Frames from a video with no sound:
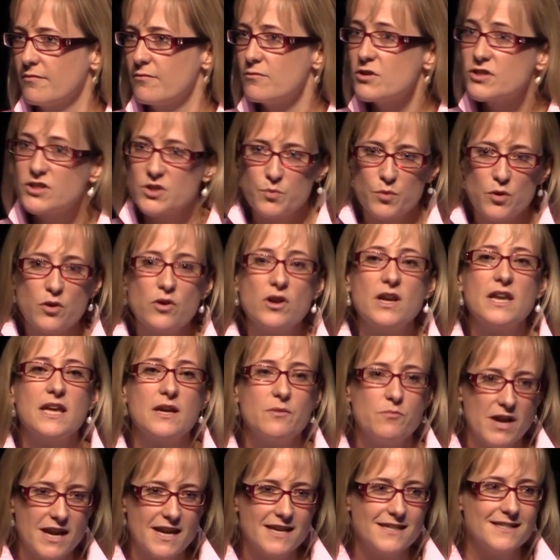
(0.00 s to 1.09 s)
which is pretty
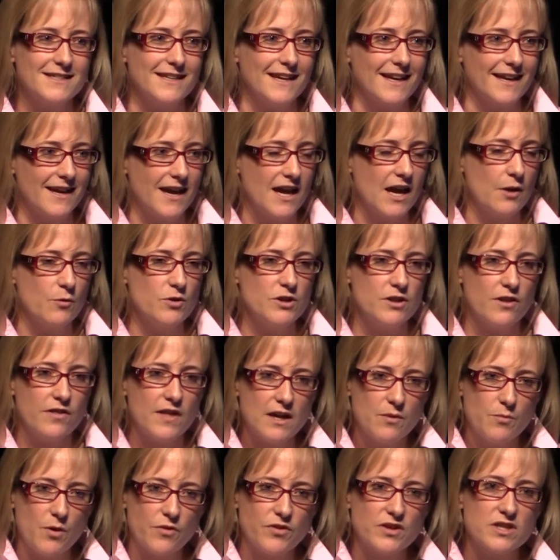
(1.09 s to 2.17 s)
amazing when you
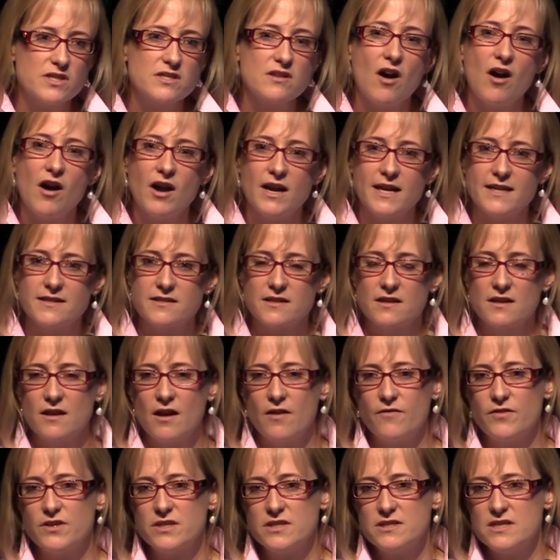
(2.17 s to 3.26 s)
think about the size
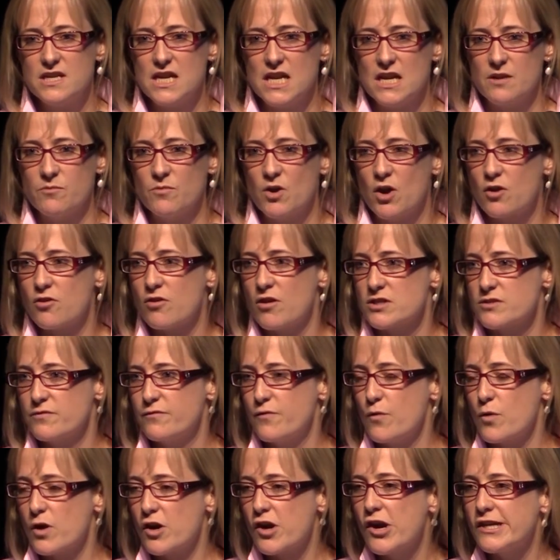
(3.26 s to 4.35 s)
of this team across
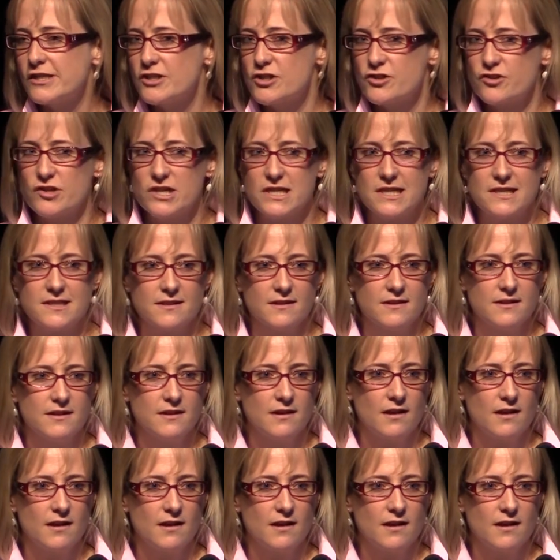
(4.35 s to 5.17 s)
4 countries